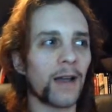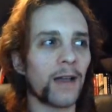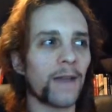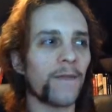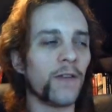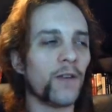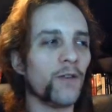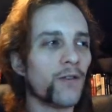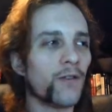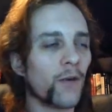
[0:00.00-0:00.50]

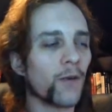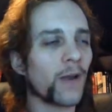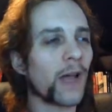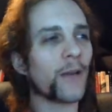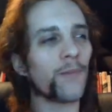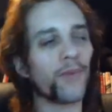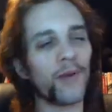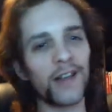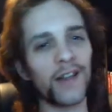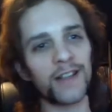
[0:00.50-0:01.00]
If you don't
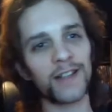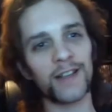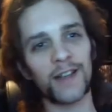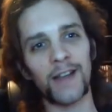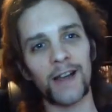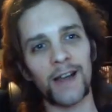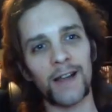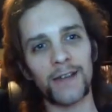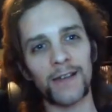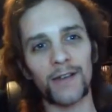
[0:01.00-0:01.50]
like
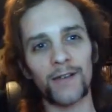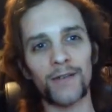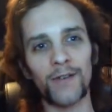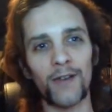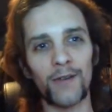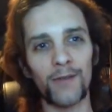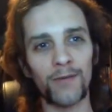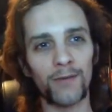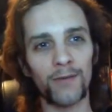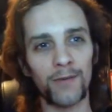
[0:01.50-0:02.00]
Predator, I don't
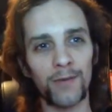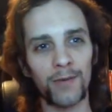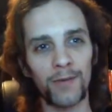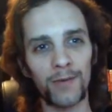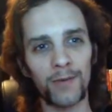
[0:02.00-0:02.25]
know